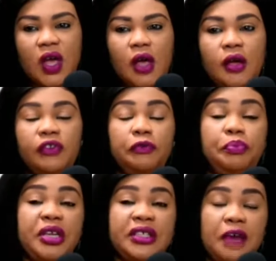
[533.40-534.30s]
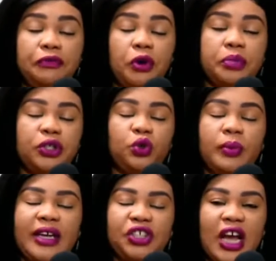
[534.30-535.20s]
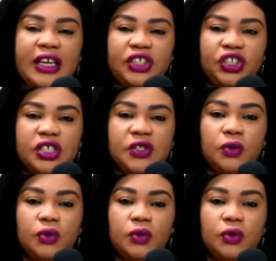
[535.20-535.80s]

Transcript: You've been there for me through my challenges.